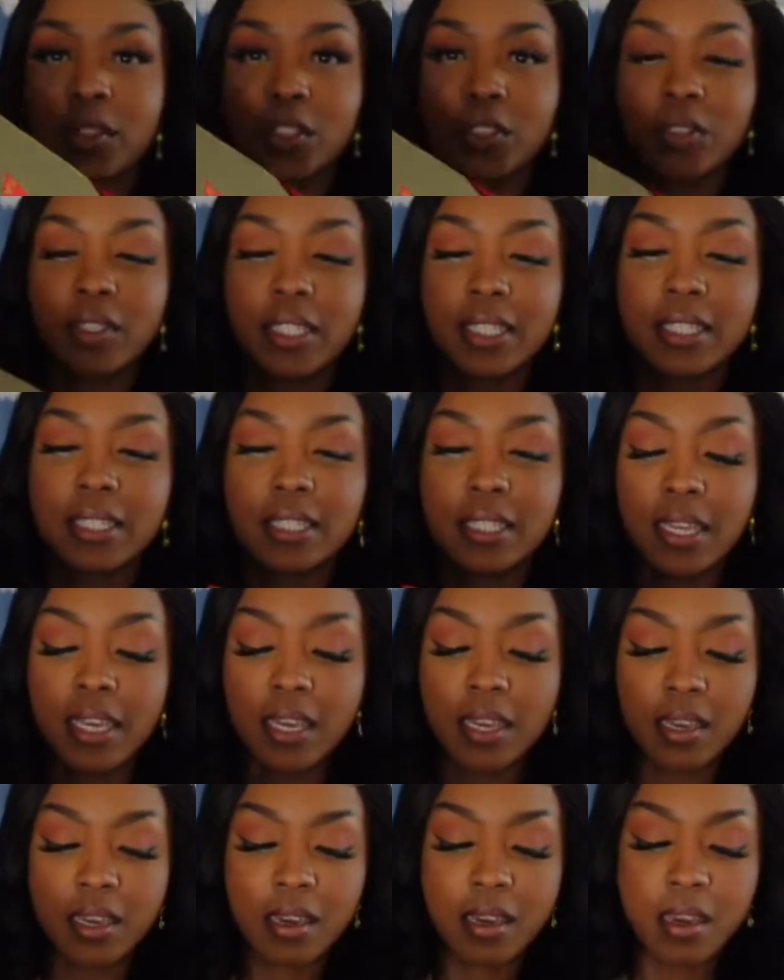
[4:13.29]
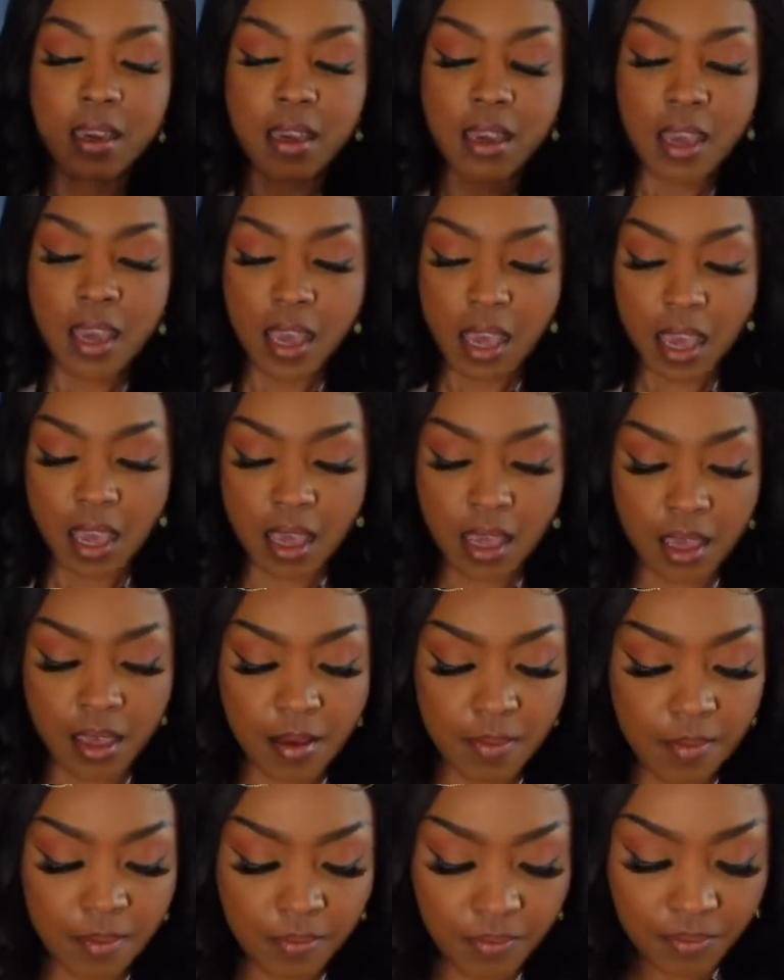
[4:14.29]
You can see.
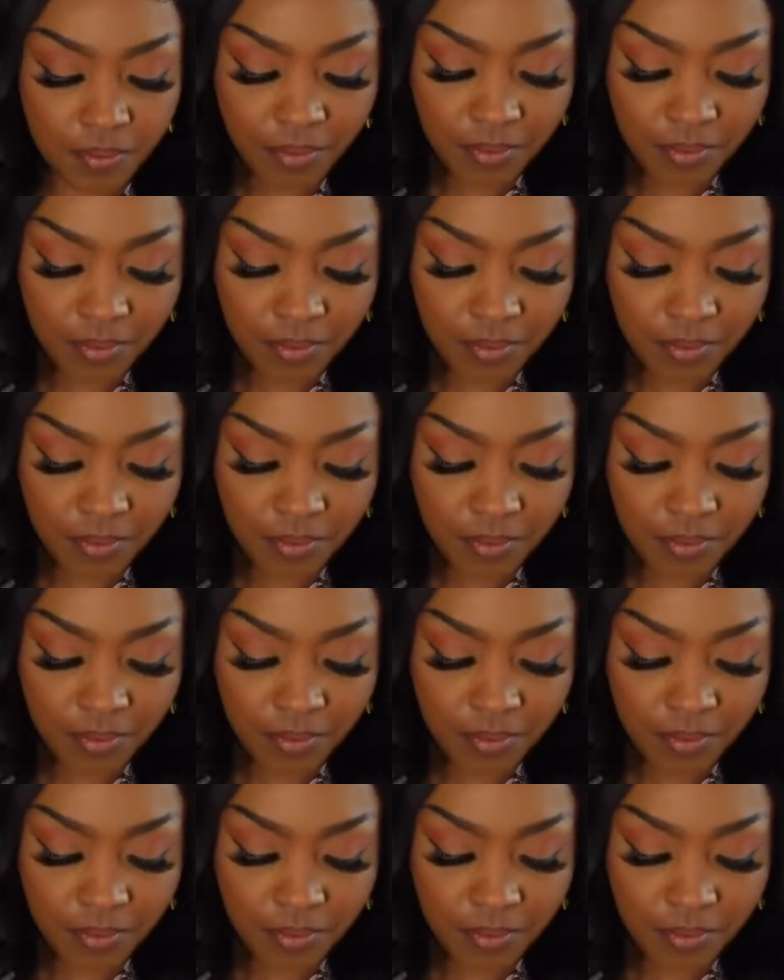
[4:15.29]
Um,